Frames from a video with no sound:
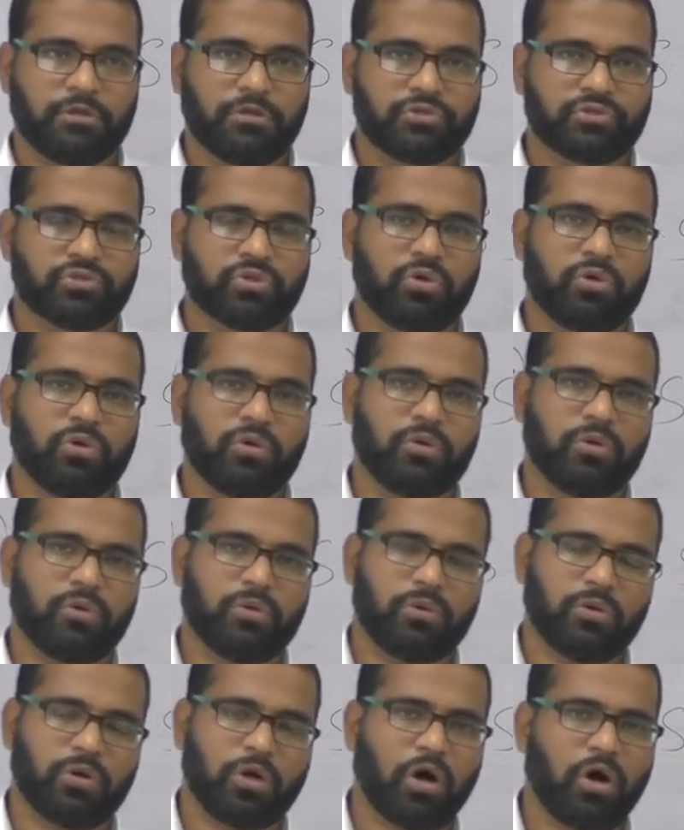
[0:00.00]
so
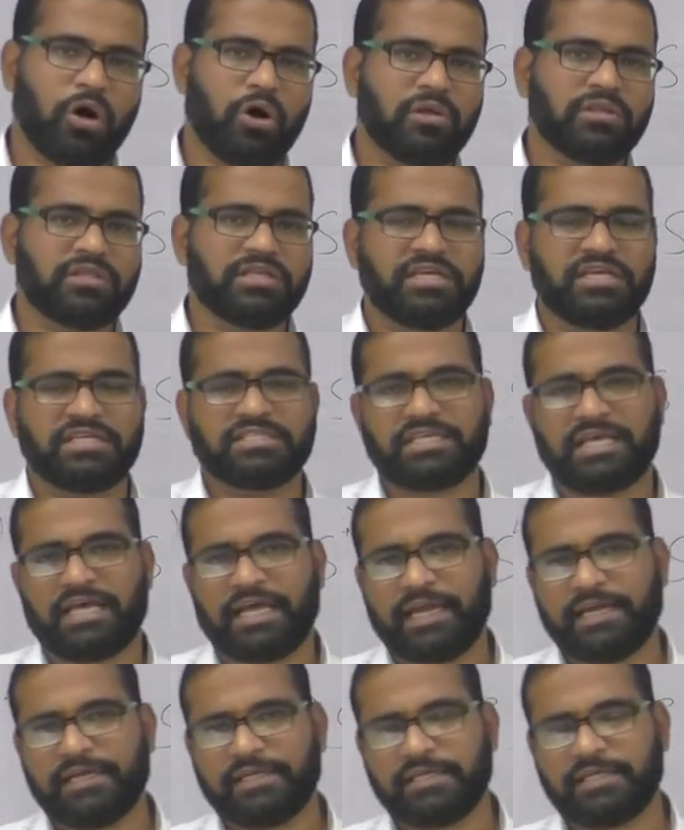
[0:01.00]
all these
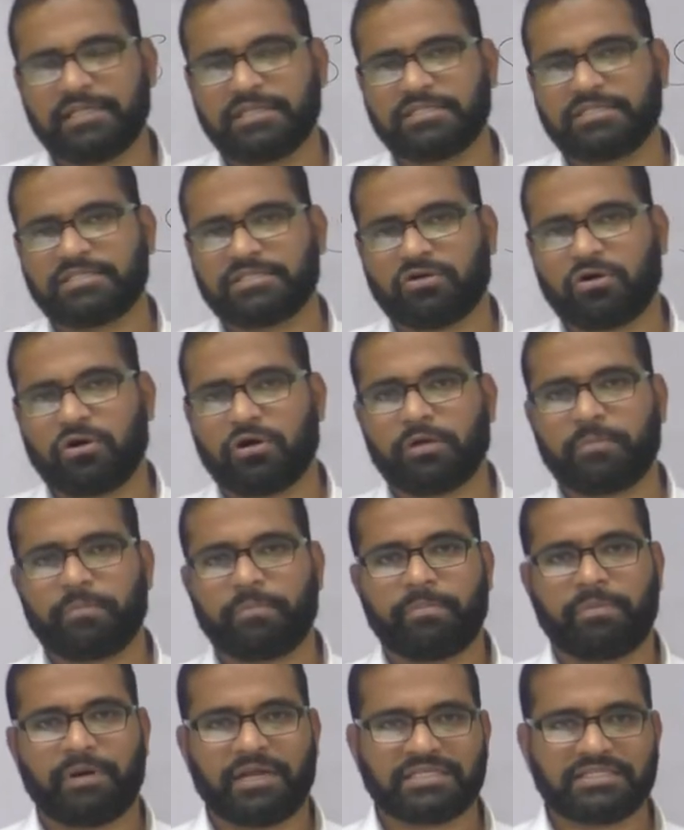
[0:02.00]
ideals
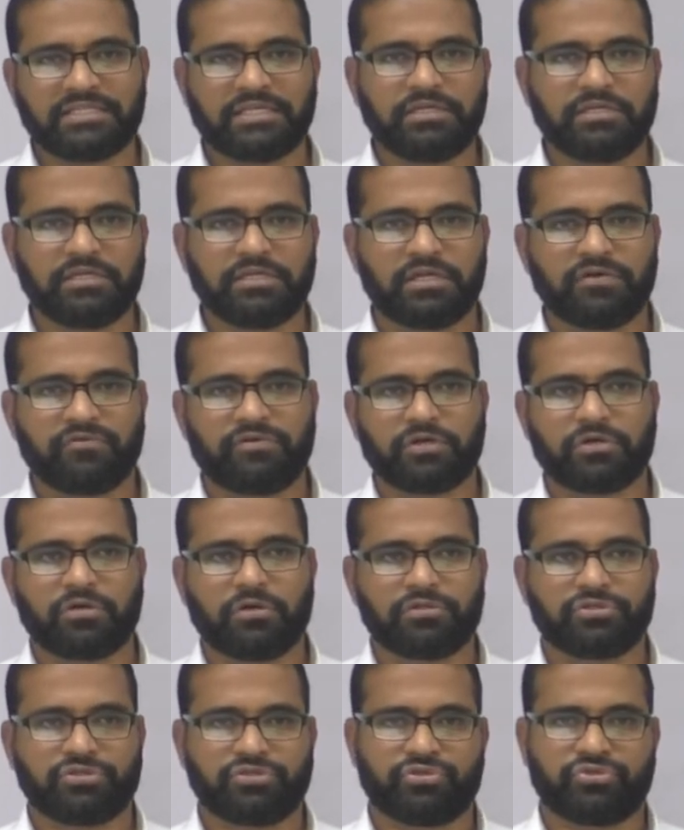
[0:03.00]
are present in our
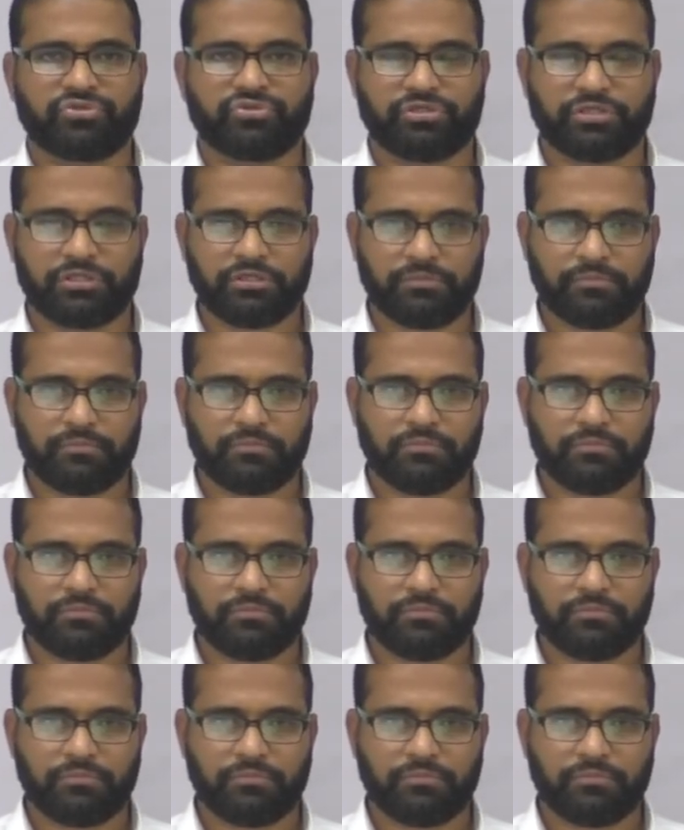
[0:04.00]
constitution